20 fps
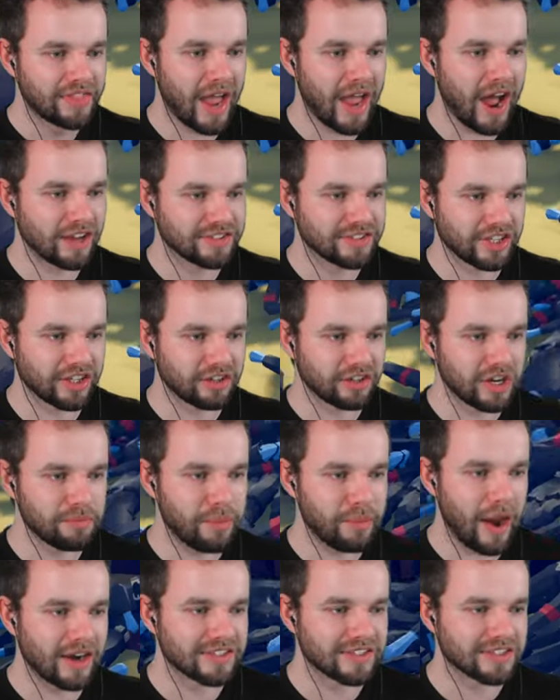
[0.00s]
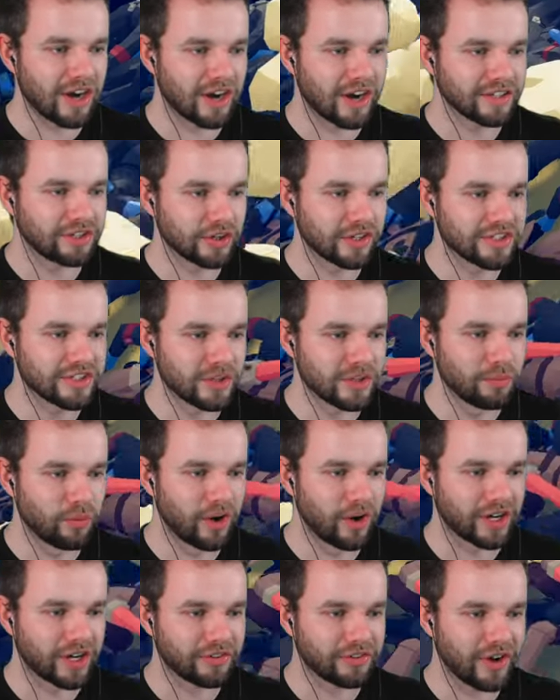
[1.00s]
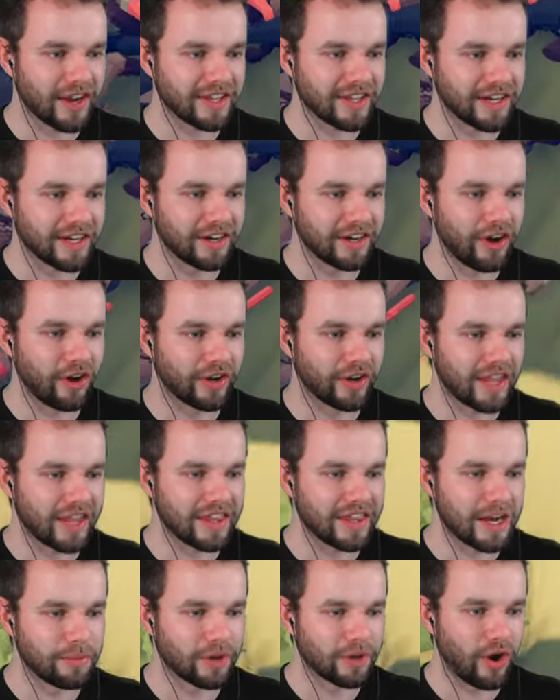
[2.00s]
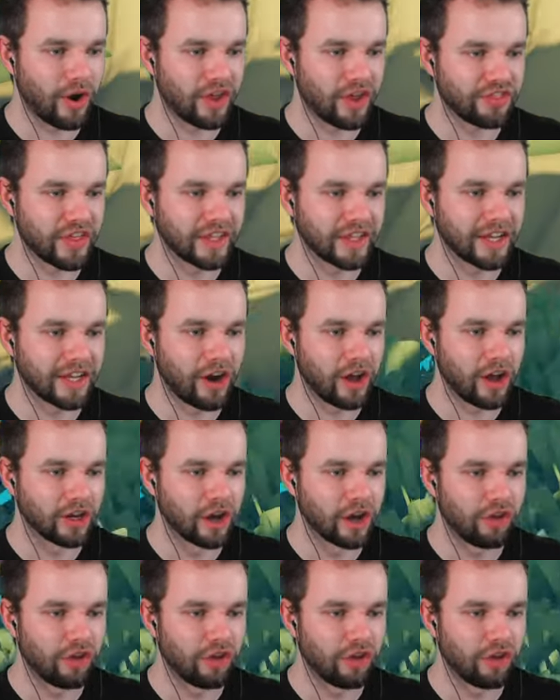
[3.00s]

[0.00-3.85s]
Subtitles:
artillery better start doing some work right here. Okay, there we go. I think he got a lot